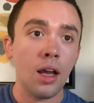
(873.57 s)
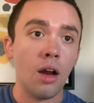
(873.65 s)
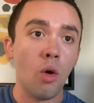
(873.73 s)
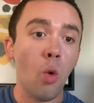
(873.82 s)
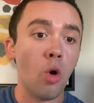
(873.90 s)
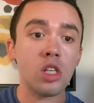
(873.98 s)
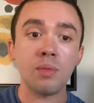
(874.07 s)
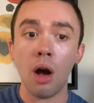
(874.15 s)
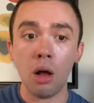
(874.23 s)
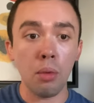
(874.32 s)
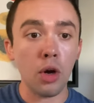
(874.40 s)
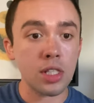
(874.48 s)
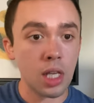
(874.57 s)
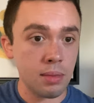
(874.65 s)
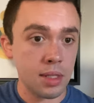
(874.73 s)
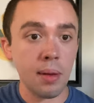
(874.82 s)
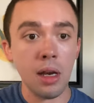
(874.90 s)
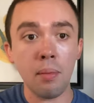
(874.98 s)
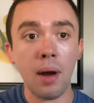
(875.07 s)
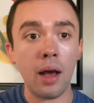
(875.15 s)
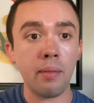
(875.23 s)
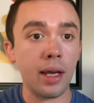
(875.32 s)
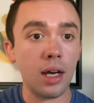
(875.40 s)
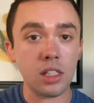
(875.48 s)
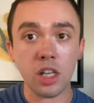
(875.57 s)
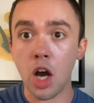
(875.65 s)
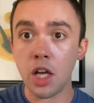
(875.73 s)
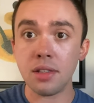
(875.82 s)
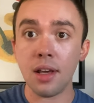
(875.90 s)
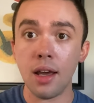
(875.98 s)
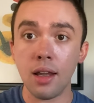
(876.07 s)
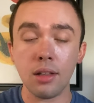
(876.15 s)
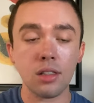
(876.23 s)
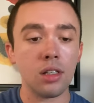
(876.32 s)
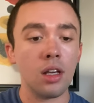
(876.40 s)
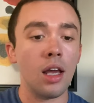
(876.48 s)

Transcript: or small books that i'm intimidated by because content